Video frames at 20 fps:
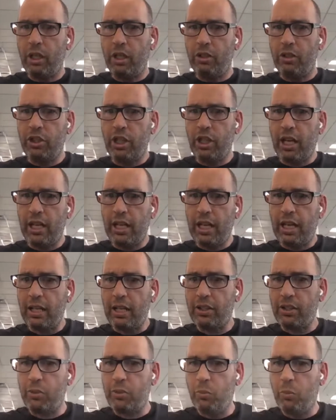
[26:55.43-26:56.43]
Jay
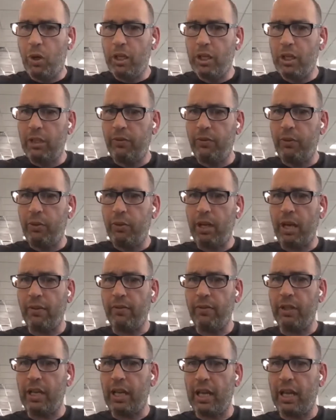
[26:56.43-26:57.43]
asks, what if you
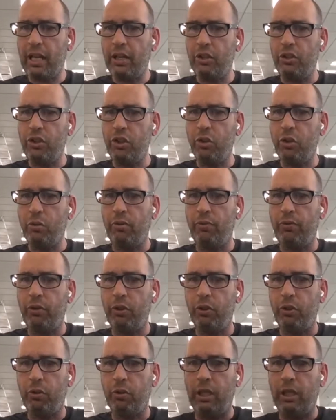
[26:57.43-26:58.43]
haven't had a new
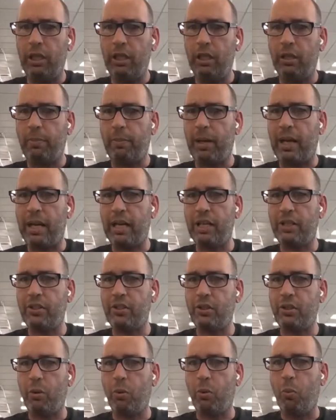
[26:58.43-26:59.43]
review in the
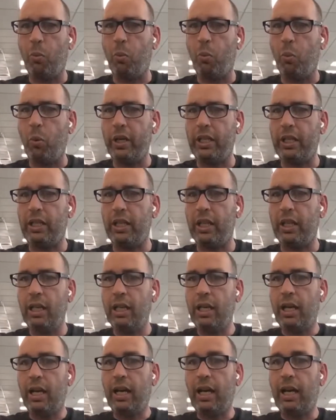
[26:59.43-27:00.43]
past week?
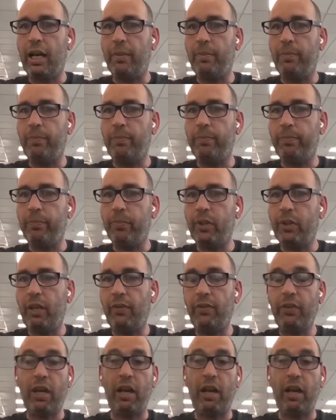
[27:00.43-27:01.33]
If you